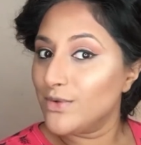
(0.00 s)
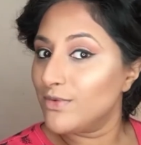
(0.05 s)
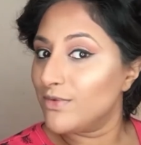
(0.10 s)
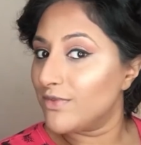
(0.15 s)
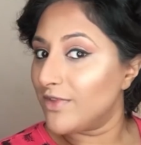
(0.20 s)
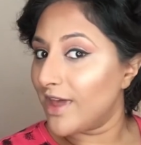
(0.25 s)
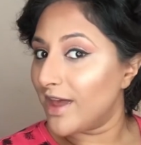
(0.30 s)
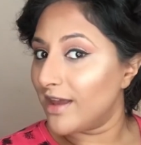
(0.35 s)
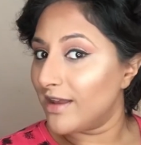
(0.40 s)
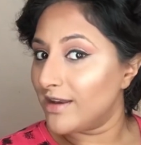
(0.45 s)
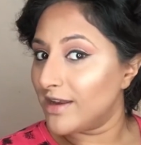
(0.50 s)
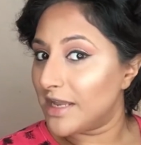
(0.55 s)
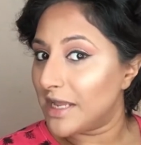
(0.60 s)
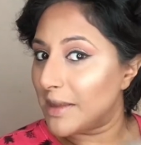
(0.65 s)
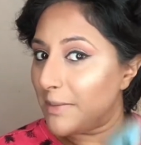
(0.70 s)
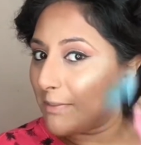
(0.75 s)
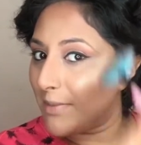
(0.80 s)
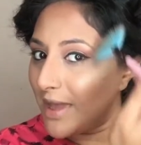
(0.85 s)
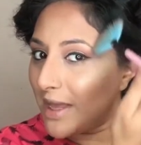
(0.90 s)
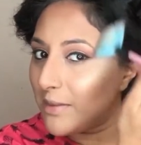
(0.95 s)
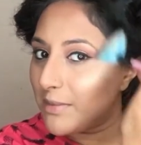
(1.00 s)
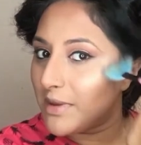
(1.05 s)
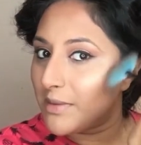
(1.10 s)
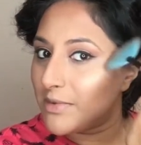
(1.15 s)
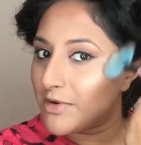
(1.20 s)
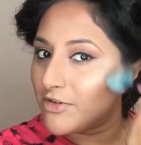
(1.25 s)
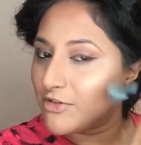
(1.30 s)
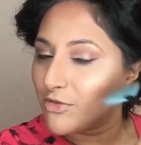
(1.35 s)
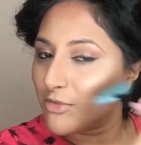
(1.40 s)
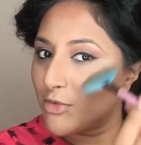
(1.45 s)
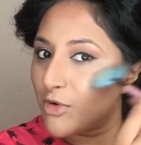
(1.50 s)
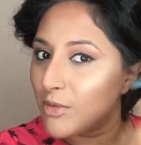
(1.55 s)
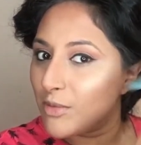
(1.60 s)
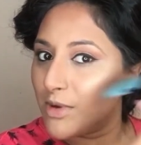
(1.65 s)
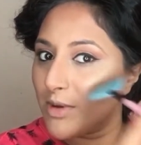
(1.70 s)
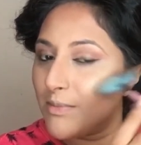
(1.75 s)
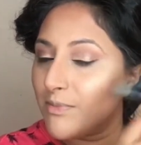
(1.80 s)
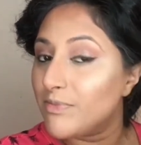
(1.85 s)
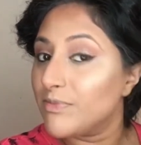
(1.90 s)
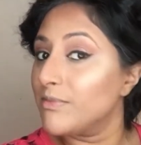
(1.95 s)
then it may be a bit of a
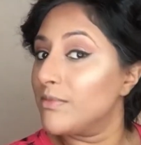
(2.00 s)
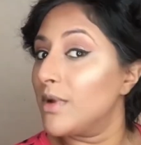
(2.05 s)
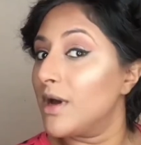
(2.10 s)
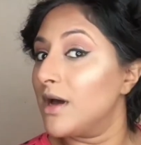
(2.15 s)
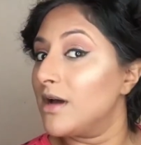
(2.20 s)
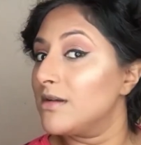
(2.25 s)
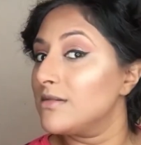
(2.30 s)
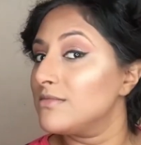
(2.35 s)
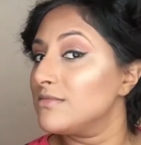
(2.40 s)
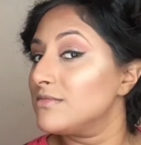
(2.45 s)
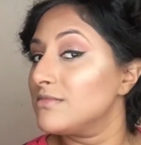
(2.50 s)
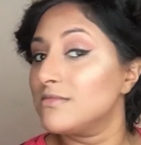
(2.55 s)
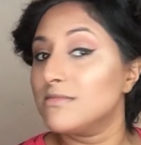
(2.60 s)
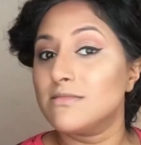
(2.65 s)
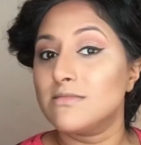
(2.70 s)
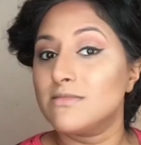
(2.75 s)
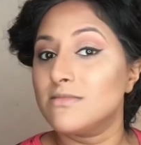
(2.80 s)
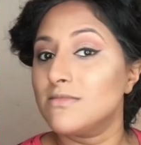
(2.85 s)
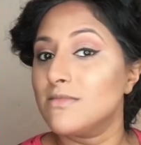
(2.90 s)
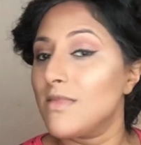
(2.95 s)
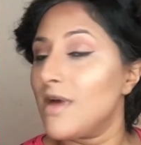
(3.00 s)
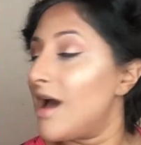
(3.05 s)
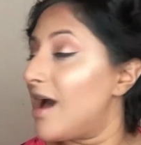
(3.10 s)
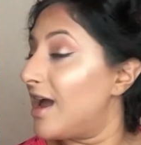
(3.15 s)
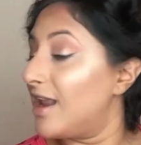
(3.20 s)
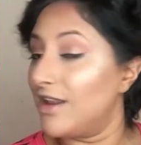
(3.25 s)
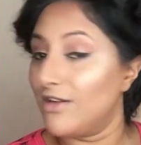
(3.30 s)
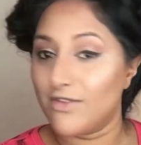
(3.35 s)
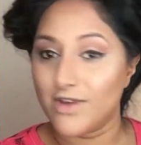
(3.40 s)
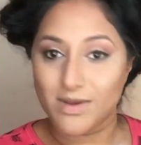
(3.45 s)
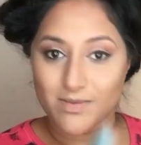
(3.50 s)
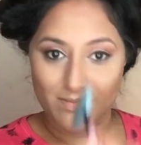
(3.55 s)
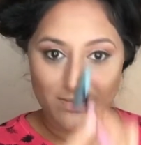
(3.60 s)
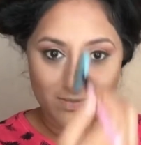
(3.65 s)
problem, but I love it.